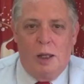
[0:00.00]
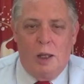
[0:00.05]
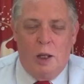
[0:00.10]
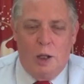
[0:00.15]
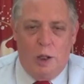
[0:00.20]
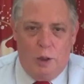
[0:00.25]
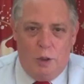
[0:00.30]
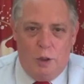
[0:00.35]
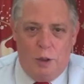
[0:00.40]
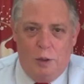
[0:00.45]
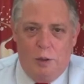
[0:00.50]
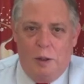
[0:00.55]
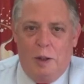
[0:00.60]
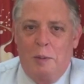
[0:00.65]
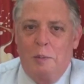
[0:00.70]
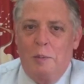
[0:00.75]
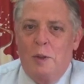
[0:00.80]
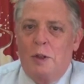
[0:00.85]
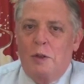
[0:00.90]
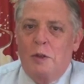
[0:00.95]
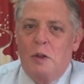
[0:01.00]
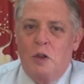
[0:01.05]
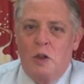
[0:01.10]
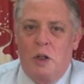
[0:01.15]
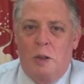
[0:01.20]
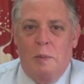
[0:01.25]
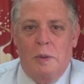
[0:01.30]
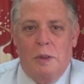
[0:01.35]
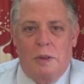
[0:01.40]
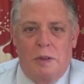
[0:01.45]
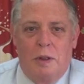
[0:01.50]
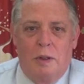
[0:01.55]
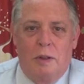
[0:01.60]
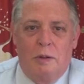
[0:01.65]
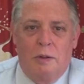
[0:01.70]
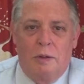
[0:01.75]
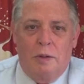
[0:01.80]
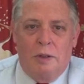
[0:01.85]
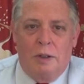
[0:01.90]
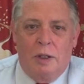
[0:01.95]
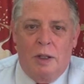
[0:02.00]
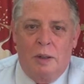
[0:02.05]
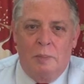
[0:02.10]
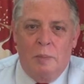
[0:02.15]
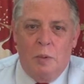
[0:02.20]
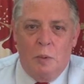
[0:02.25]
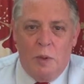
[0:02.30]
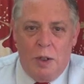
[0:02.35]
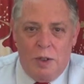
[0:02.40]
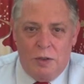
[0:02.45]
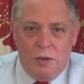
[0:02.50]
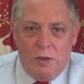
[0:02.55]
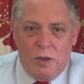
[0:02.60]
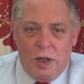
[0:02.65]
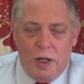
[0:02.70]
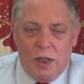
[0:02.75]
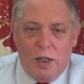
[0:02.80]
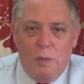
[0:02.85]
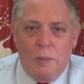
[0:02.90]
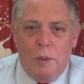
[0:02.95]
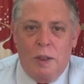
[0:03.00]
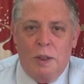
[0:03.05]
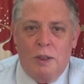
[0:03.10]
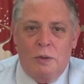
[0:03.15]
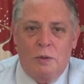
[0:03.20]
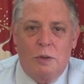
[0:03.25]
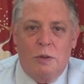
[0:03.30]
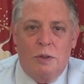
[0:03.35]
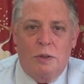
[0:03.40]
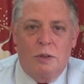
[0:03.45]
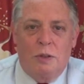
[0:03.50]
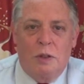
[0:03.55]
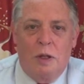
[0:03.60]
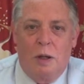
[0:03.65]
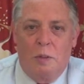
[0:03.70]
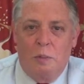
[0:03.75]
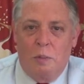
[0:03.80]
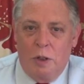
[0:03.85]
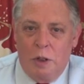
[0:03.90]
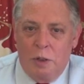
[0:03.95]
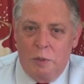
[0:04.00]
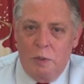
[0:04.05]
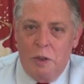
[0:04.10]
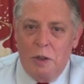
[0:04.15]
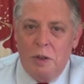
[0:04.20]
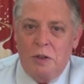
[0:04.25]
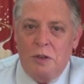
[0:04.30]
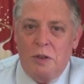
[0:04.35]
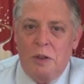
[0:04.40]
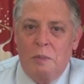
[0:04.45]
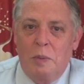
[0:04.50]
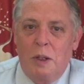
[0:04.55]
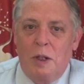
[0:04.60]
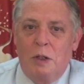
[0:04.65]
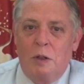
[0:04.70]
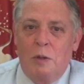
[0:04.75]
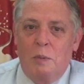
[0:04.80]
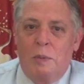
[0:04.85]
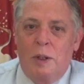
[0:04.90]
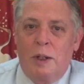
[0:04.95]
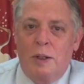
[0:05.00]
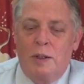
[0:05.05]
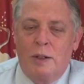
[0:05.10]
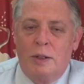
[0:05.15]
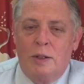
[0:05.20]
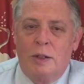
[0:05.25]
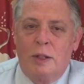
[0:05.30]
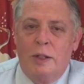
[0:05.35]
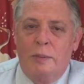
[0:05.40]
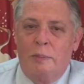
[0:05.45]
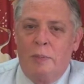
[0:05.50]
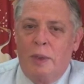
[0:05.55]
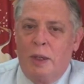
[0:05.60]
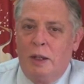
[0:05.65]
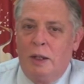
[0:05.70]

Hello, I'm Dr John McDonald. I'm a registered acupuncturist. I'm not a registered medical practitioner.